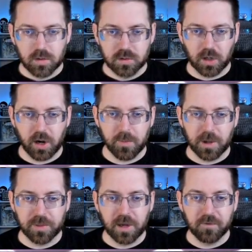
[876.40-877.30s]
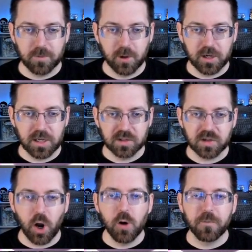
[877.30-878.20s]
Sorry about that, everybody. It's
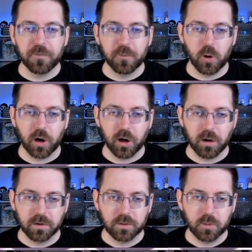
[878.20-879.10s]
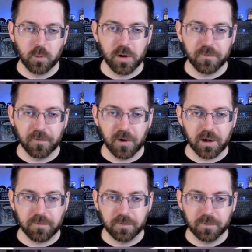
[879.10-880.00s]
0415.